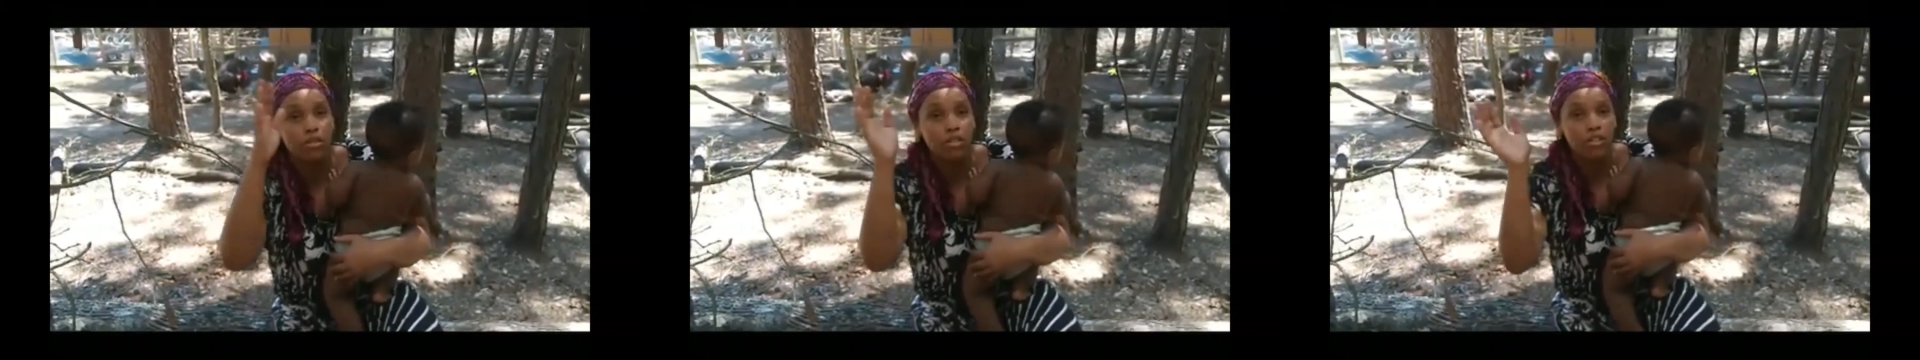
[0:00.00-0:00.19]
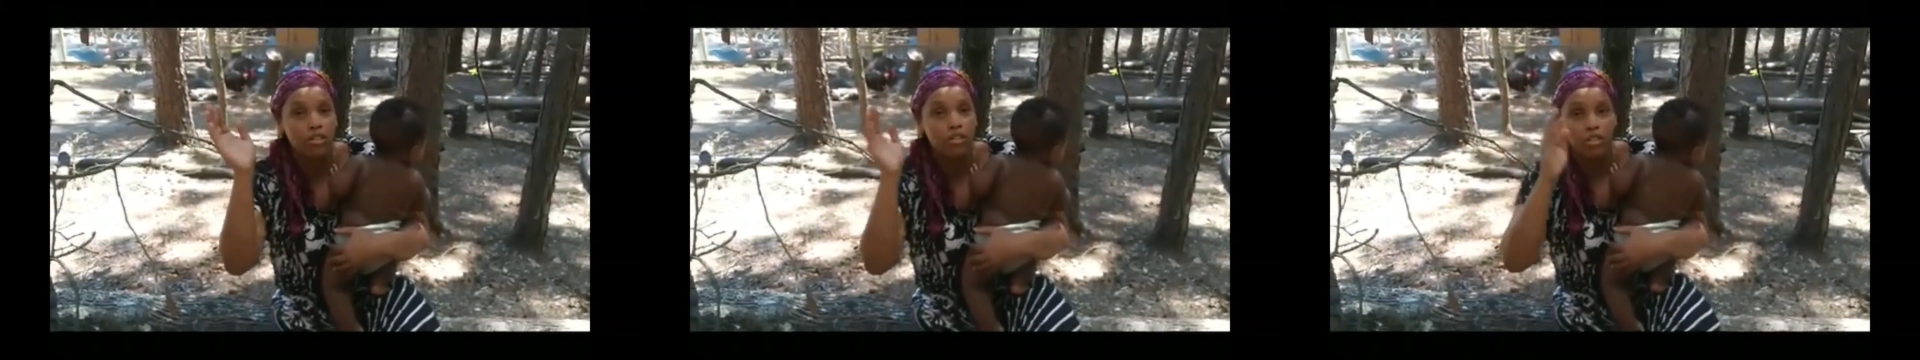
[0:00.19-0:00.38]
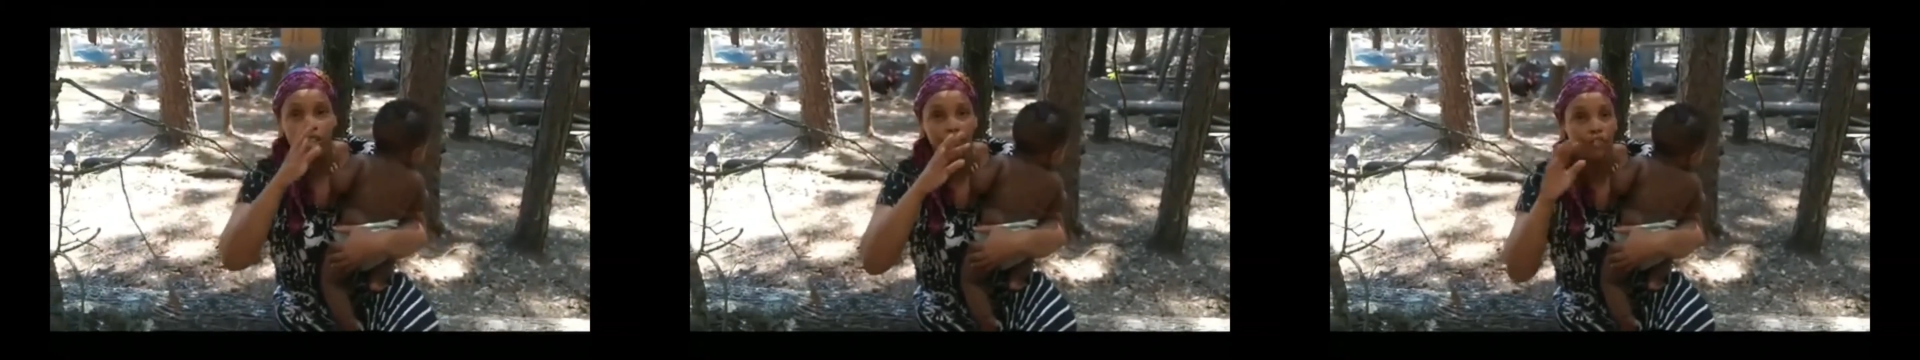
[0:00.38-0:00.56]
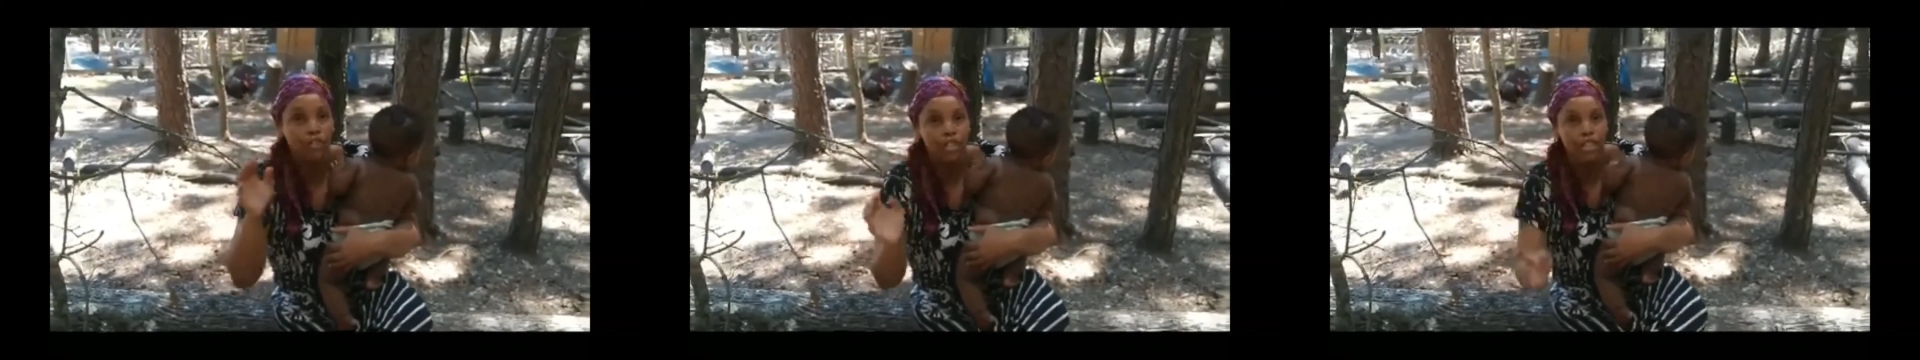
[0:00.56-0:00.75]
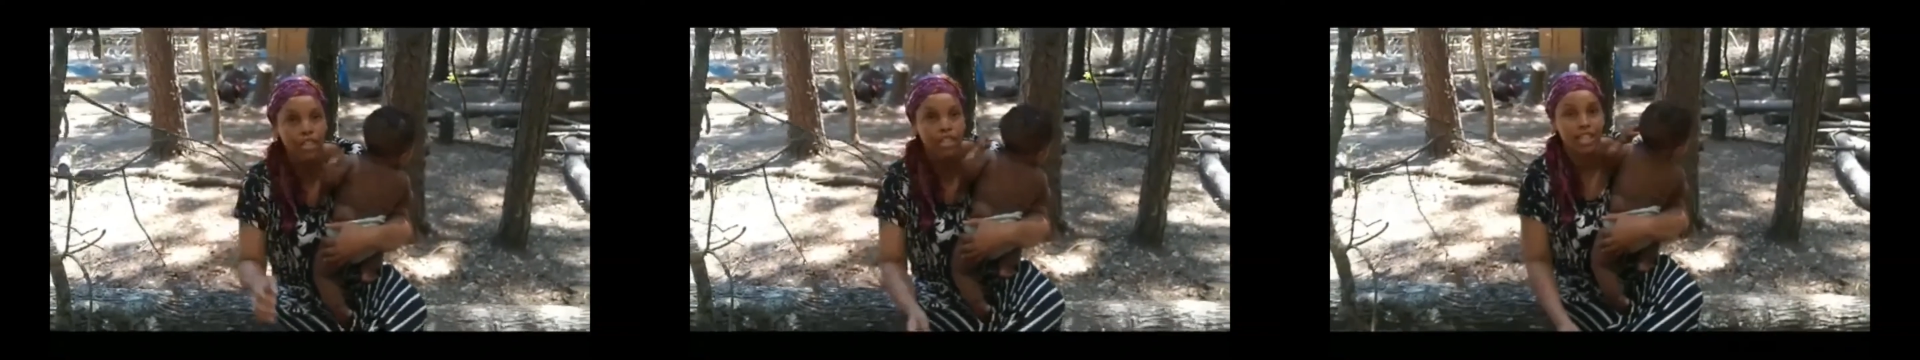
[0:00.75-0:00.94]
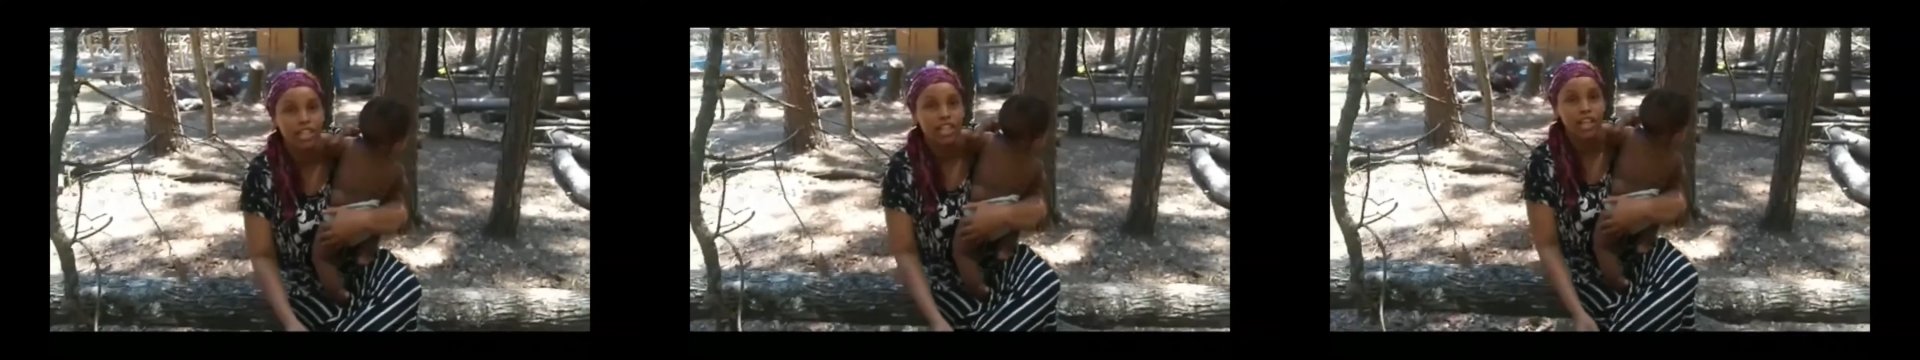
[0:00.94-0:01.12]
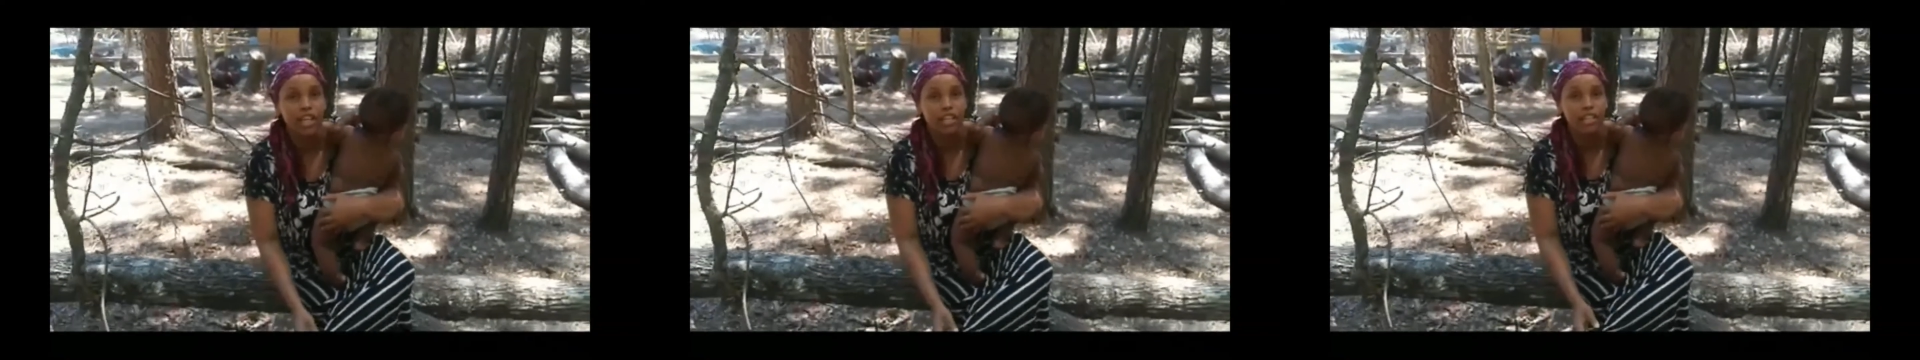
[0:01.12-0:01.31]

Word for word: There's different things that change.